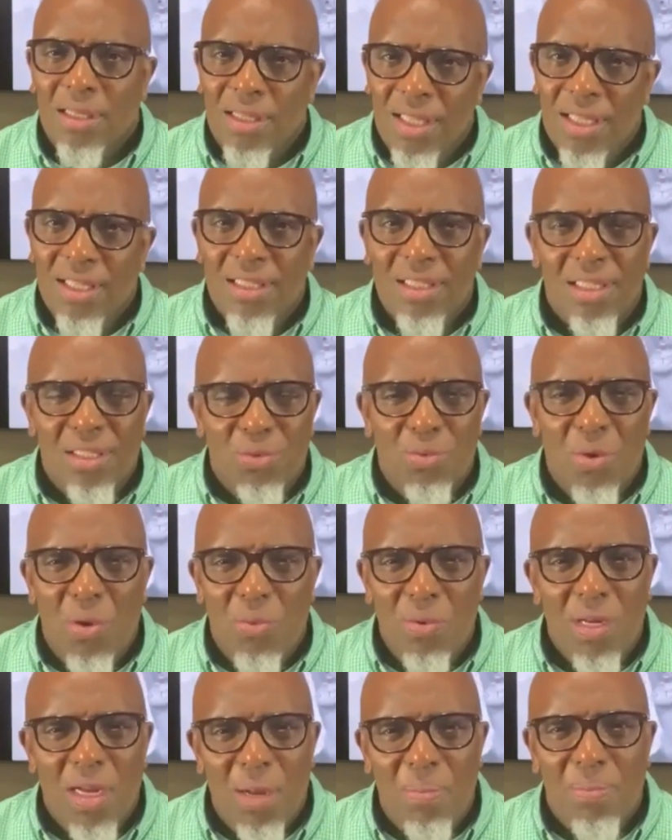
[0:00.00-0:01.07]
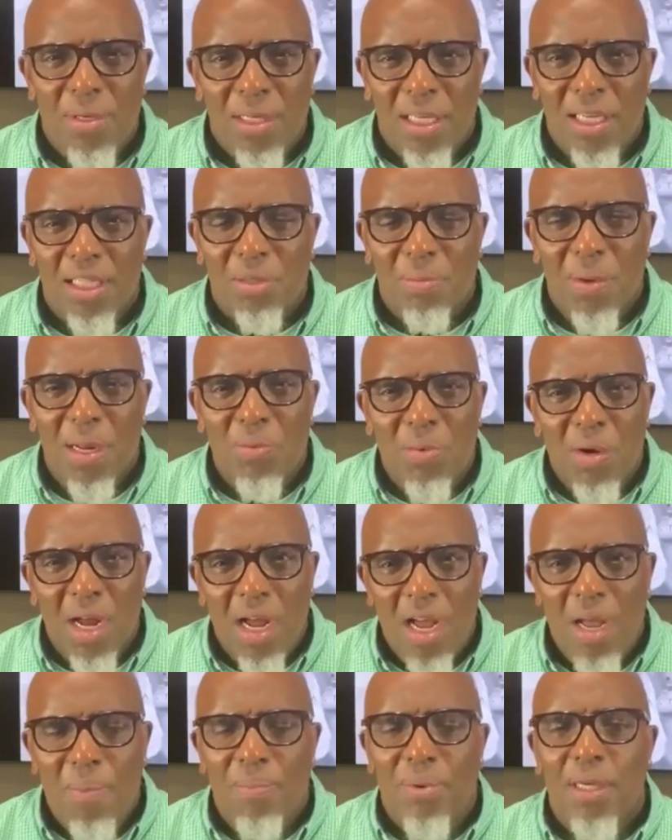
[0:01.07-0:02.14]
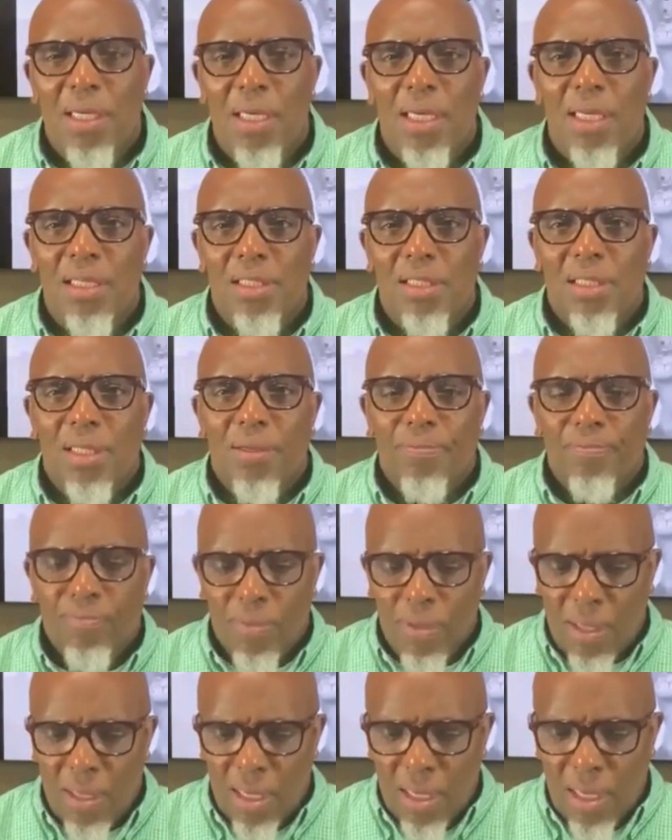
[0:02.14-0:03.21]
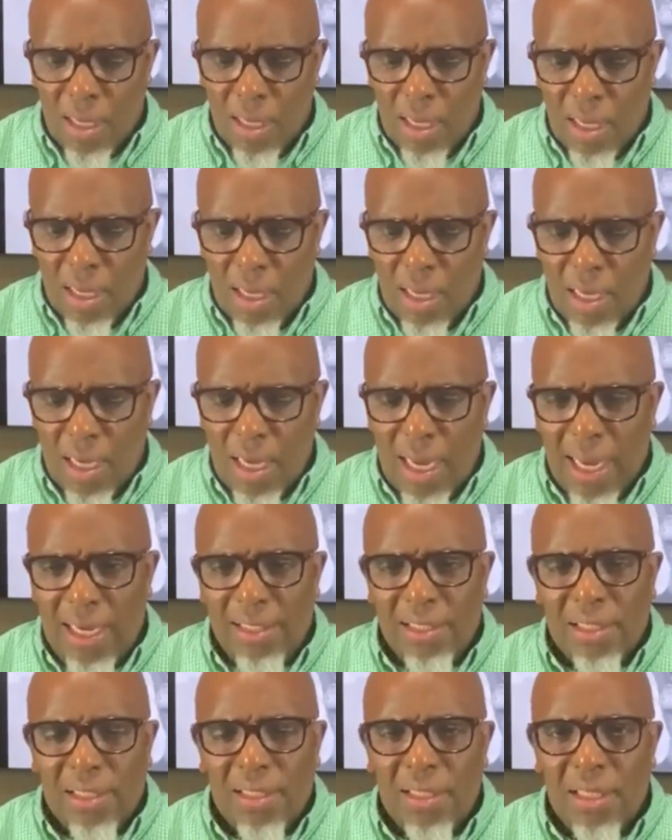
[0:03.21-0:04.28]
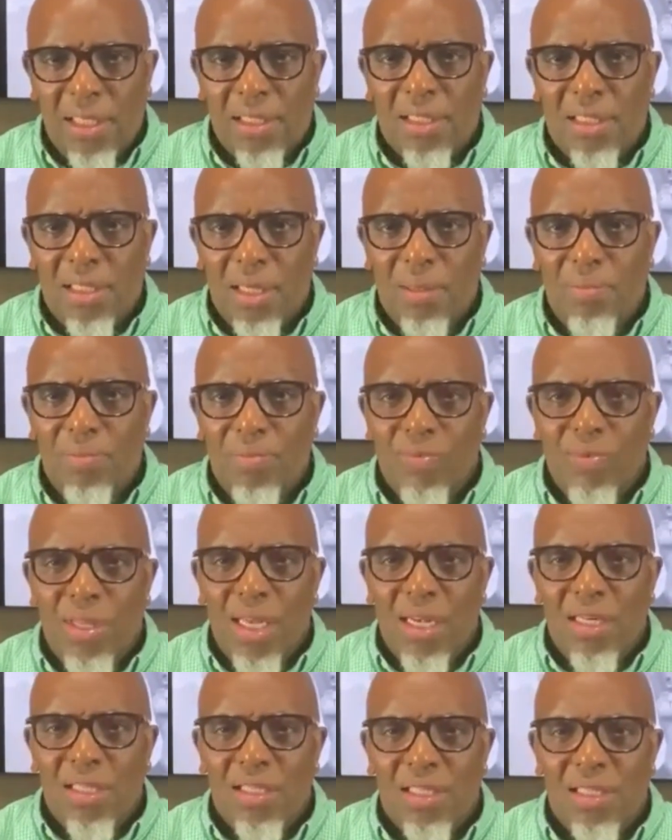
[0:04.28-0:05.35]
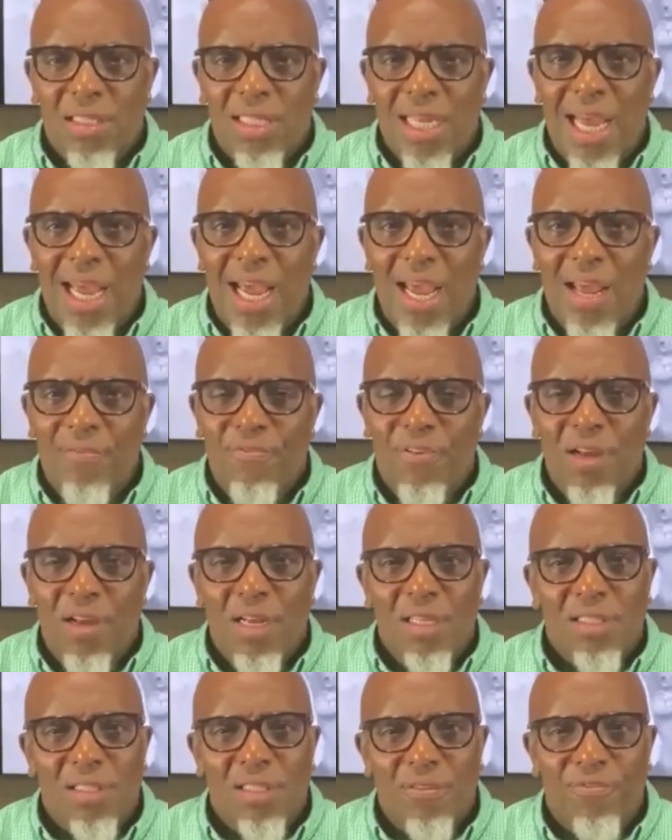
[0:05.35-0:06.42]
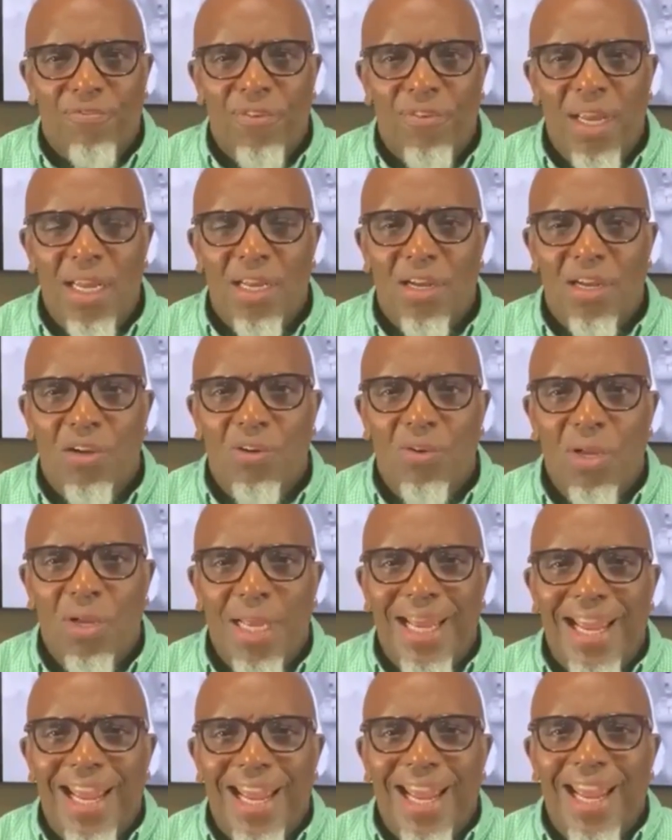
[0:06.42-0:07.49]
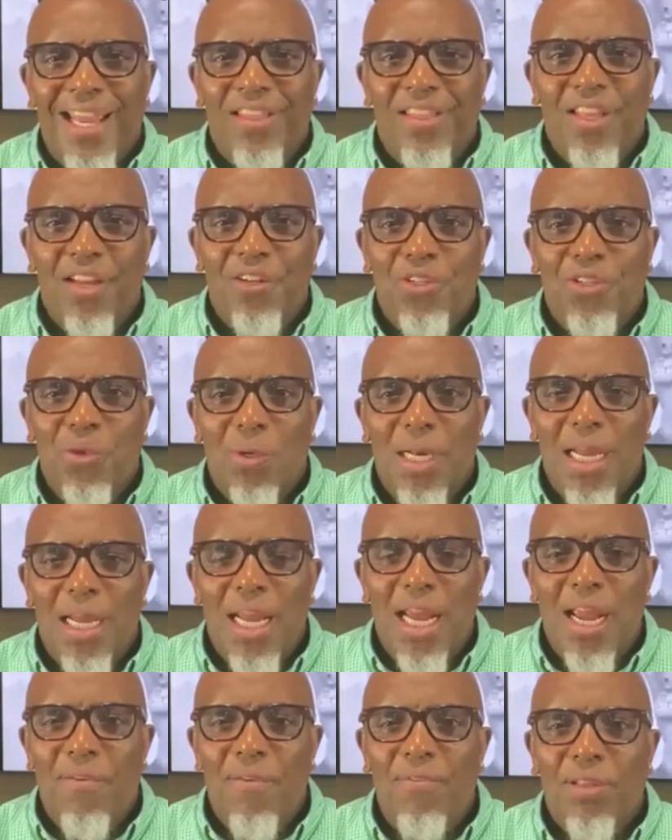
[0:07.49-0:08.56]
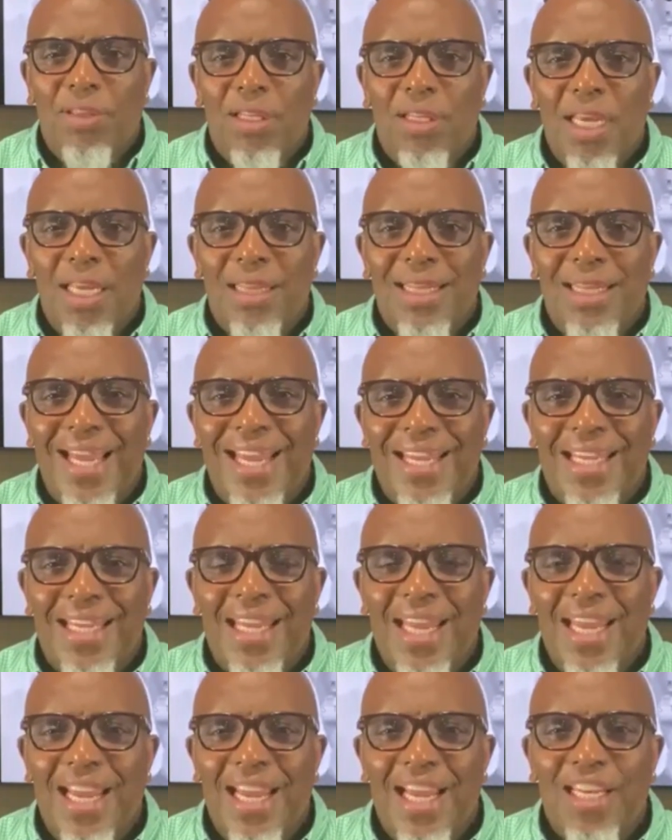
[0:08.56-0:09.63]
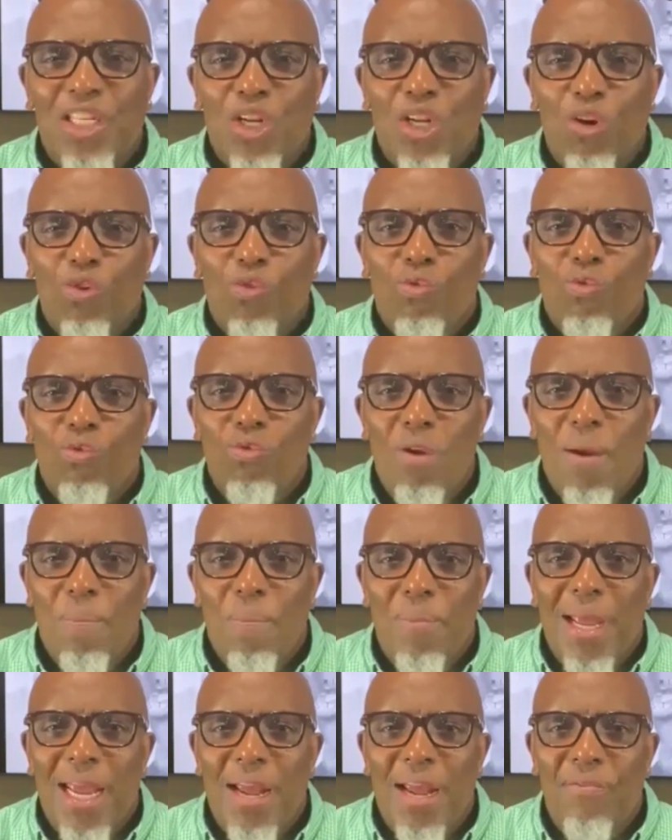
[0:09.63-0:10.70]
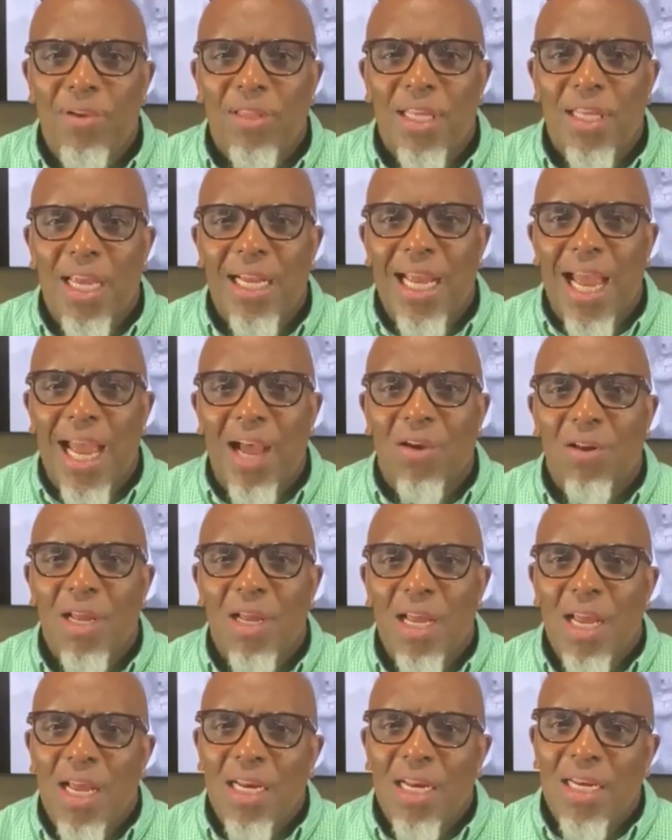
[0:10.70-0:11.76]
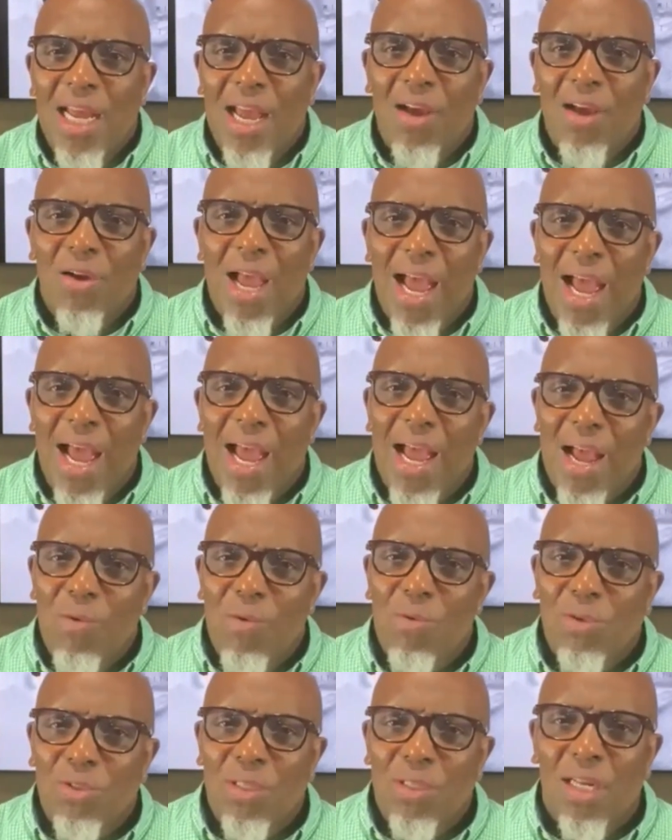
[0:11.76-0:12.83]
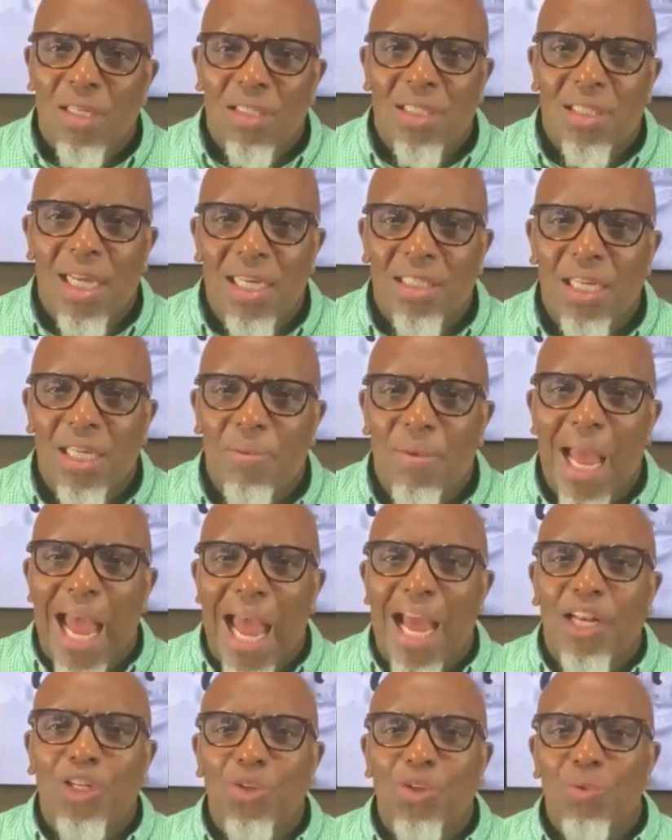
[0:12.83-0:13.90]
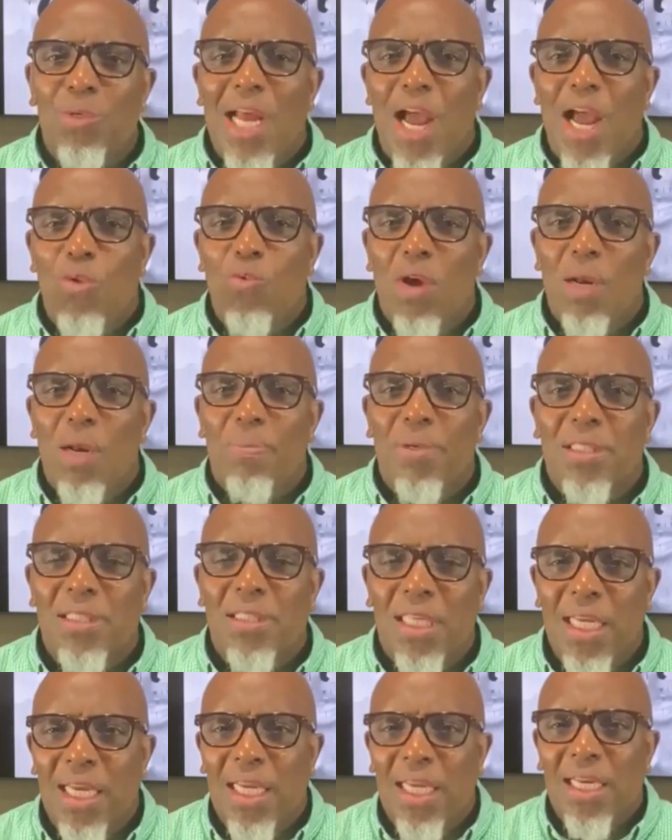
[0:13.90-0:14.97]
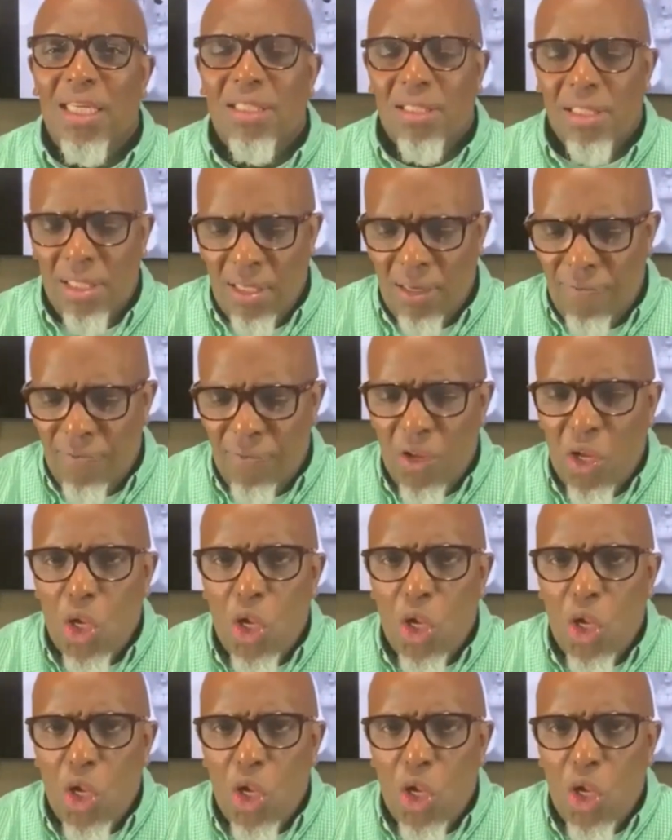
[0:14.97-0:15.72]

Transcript: this is what we're up against, man. We're up against a system that is designed for us to fail, and they're doing everything they can to rip everything out. Now, I want you to understand something. I do not want to pretend as if